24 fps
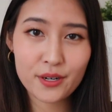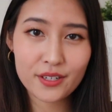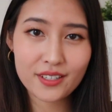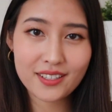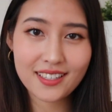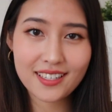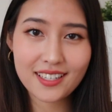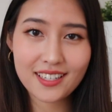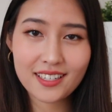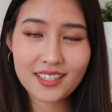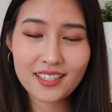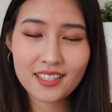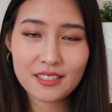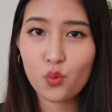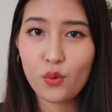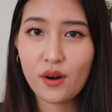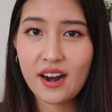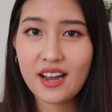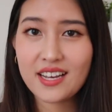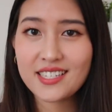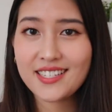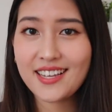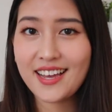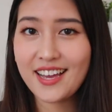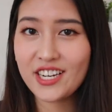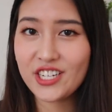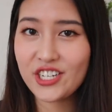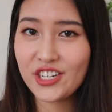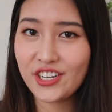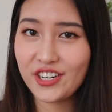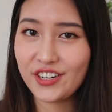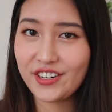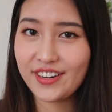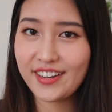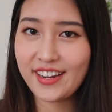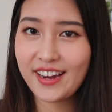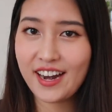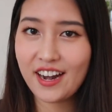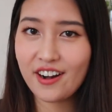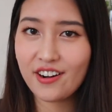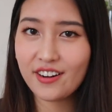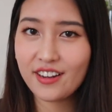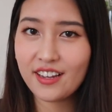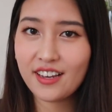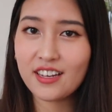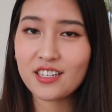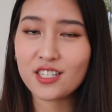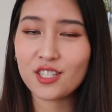Berkeley, whereas the engineering
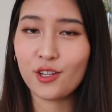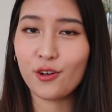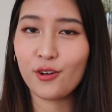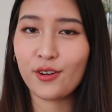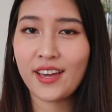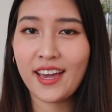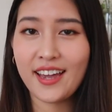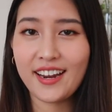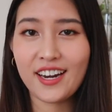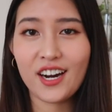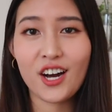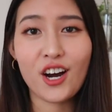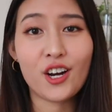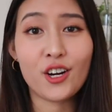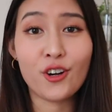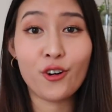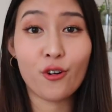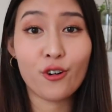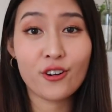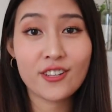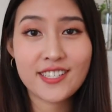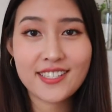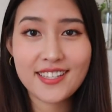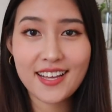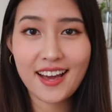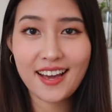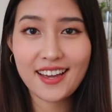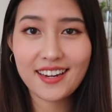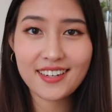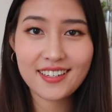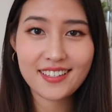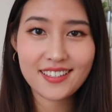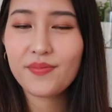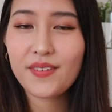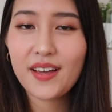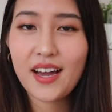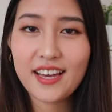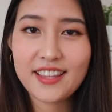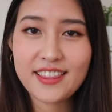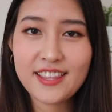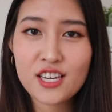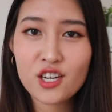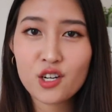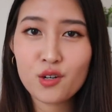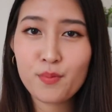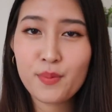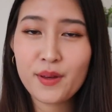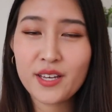area is located on north side. I
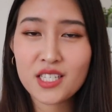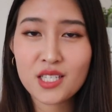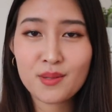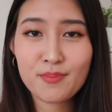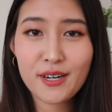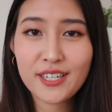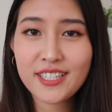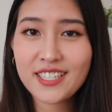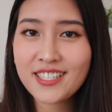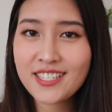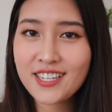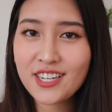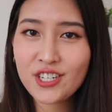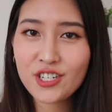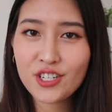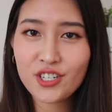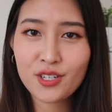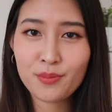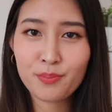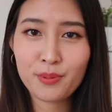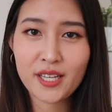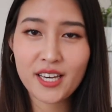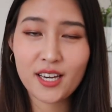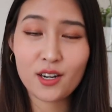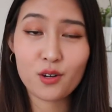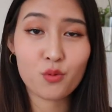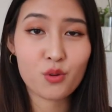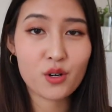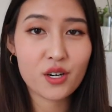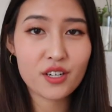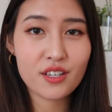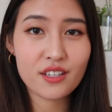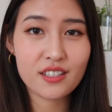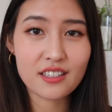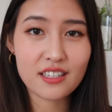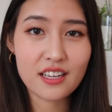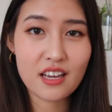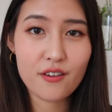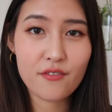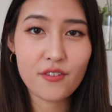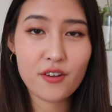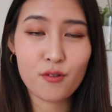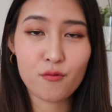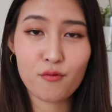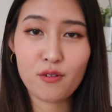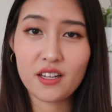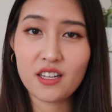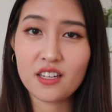think it would be a smart decision to plan where you live
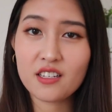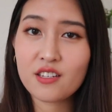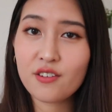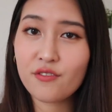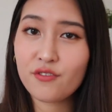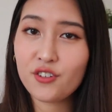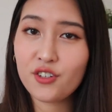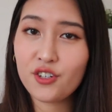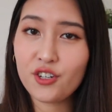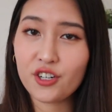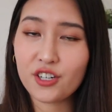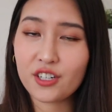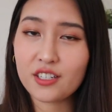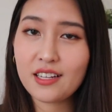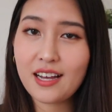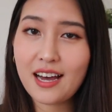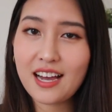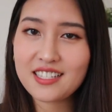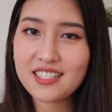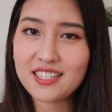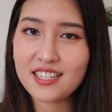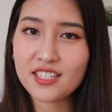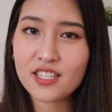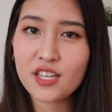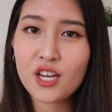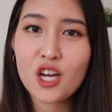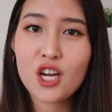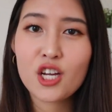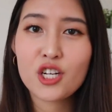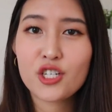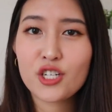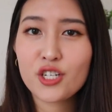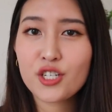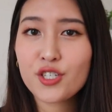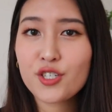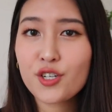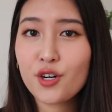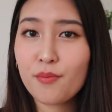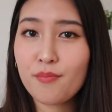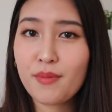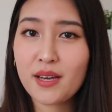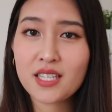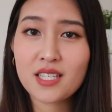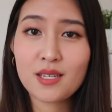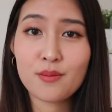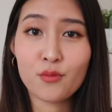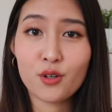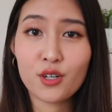in relative to your classes just so it
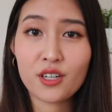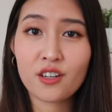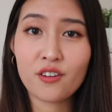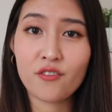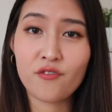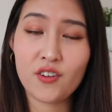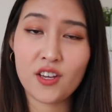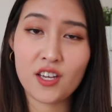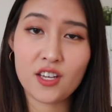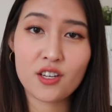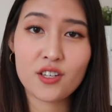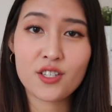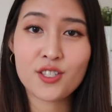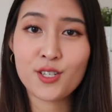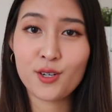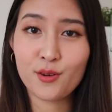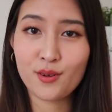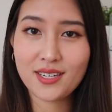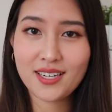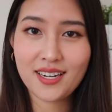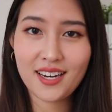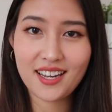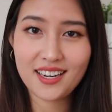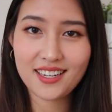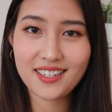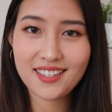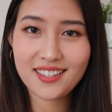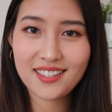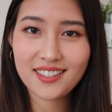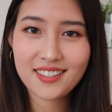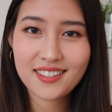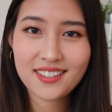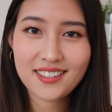makes it more convenient to attend.